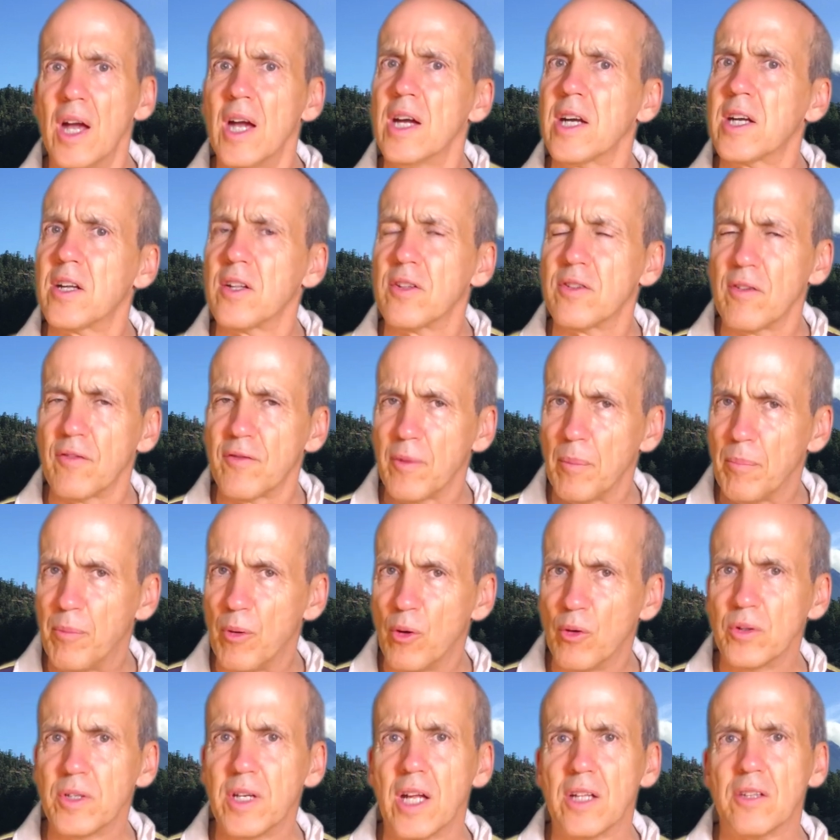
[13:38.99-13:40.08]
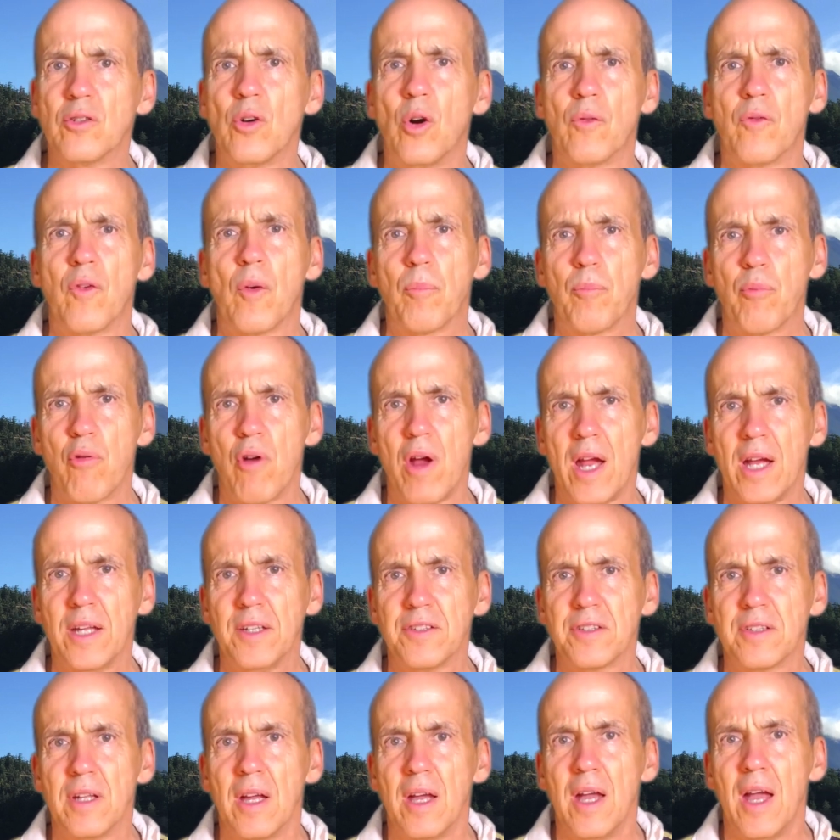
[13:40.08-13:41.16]
Because if the boat gets
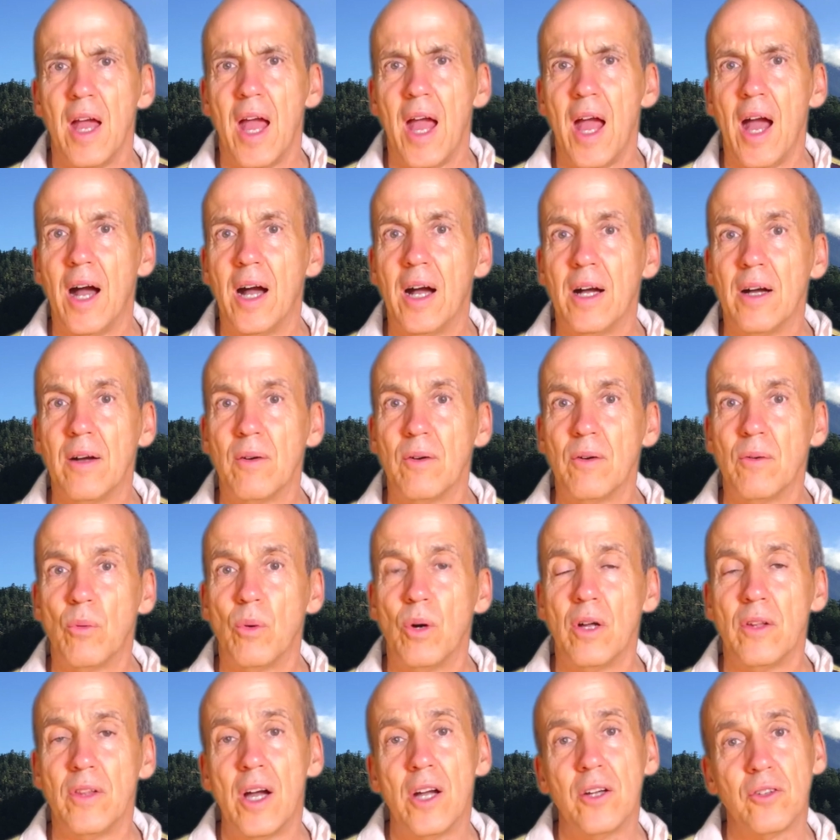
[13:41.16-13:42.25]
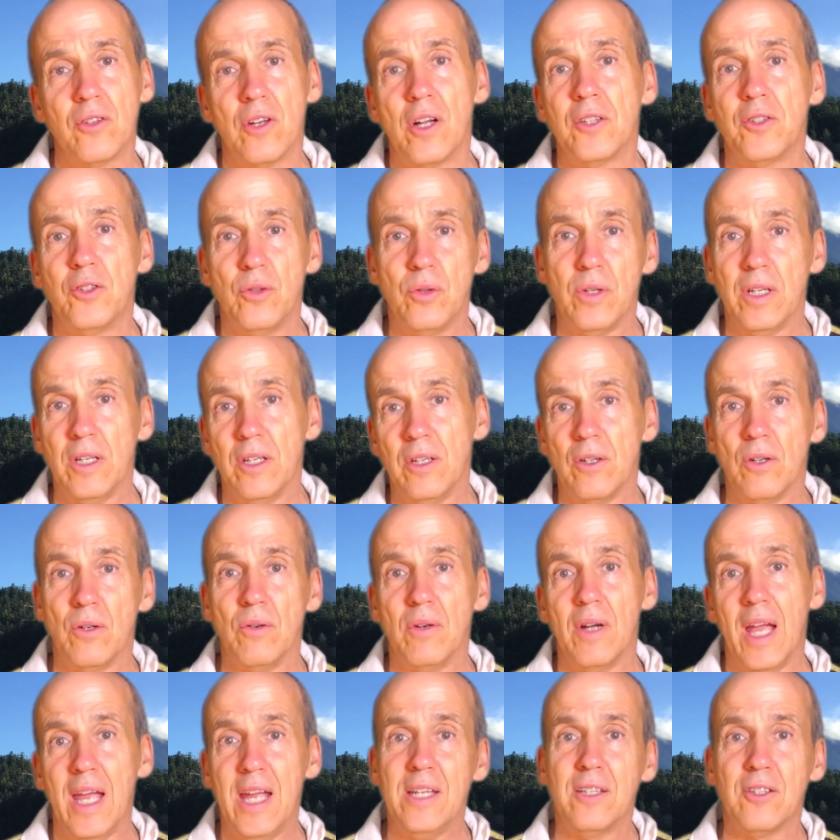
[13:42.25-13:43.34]
overpressed, now you're not doing,
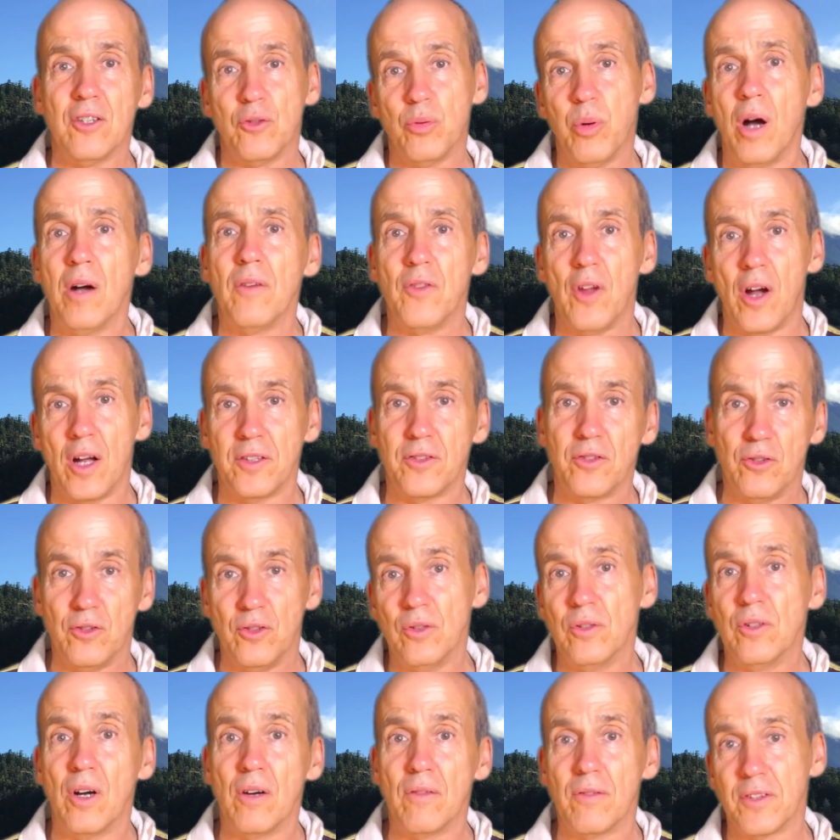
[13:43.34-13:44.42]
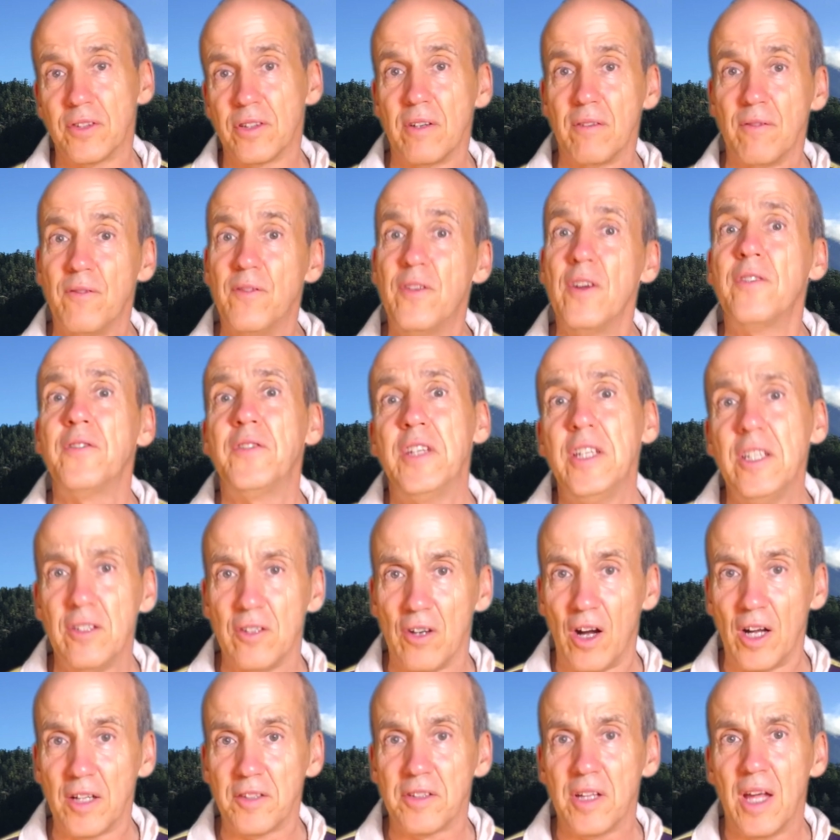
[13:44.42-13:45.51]
8 to 12 knots. You're doing all of a sudden 15
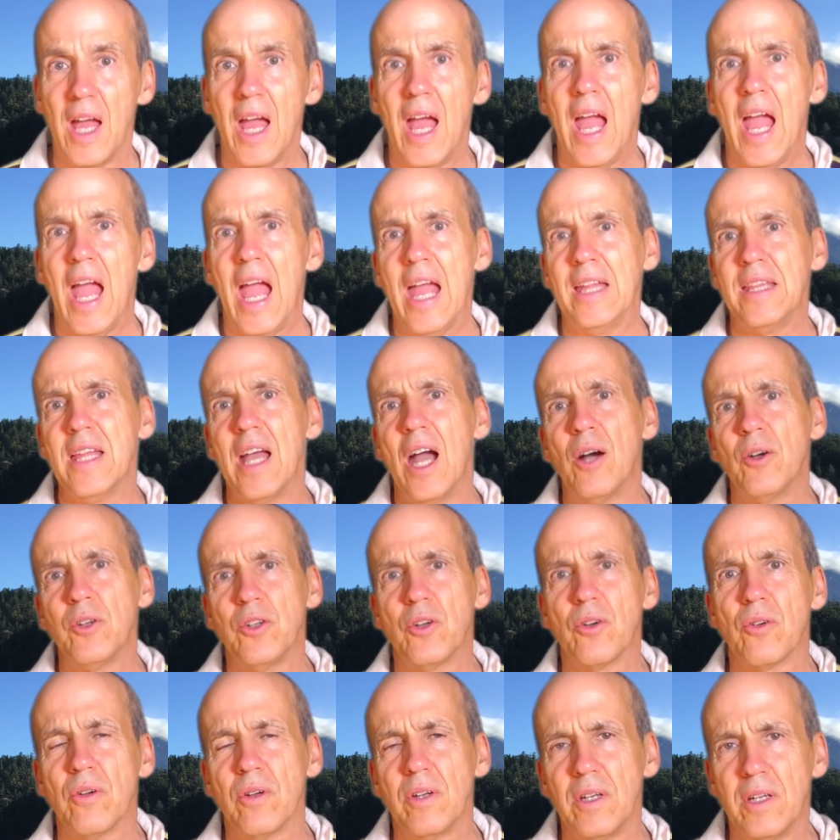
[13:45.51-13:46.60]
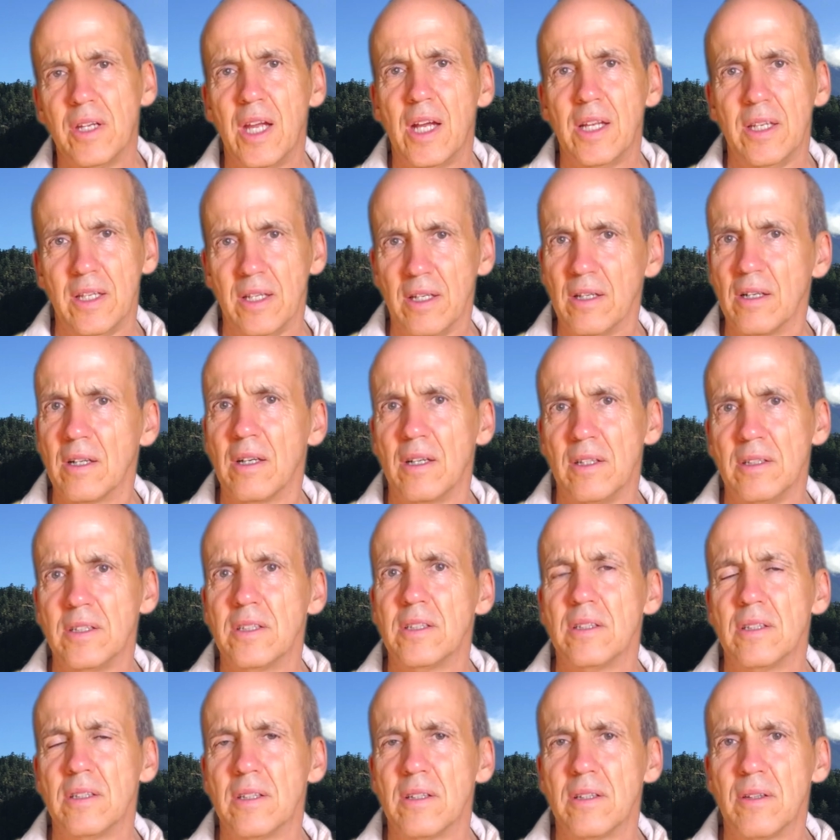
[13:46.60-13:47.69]
knots, and now you're getting
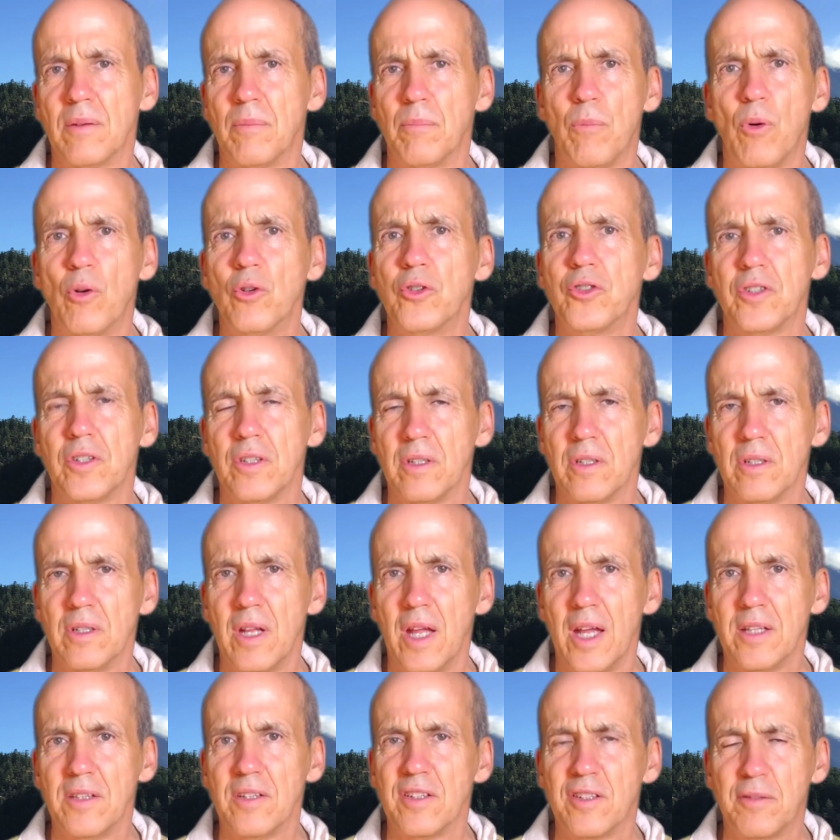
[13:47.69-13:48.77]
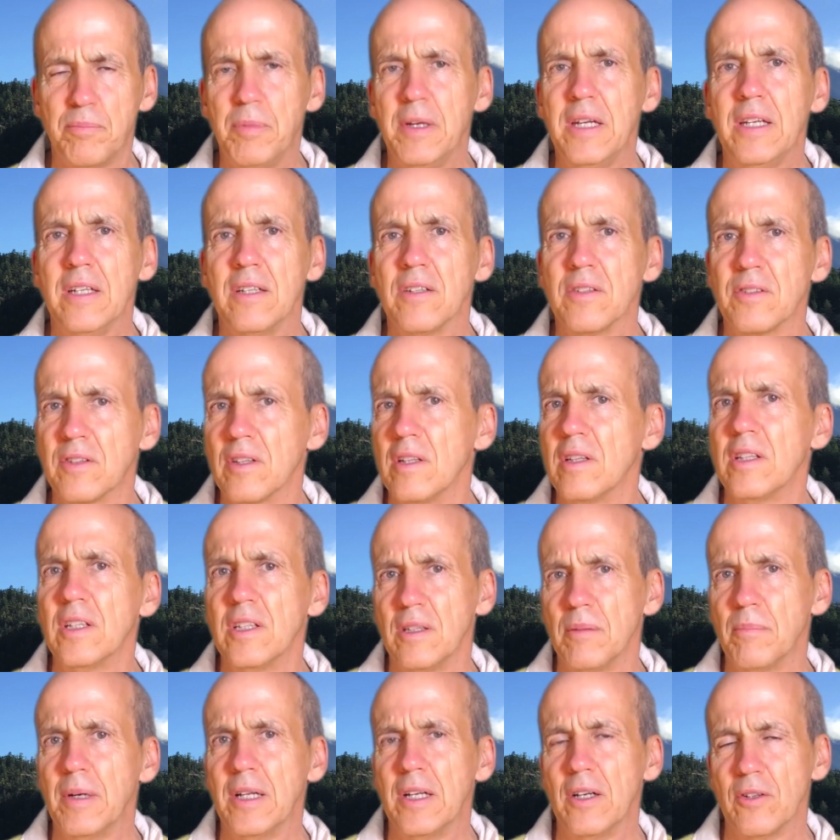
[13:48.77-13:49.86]
the motion and the speed is a little
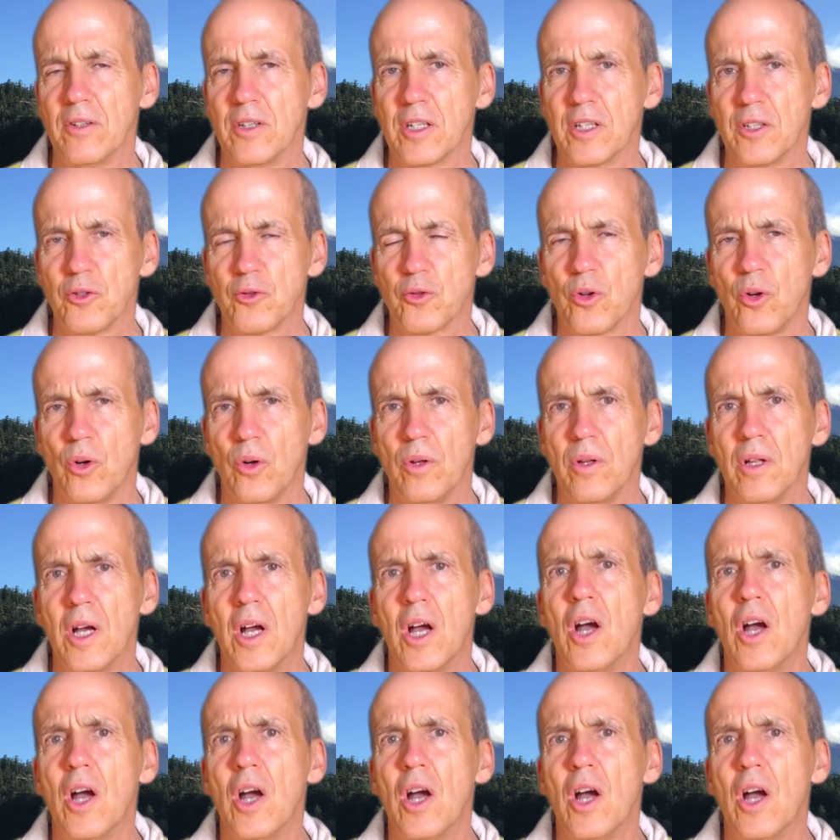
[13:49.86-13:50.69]
bit out of control.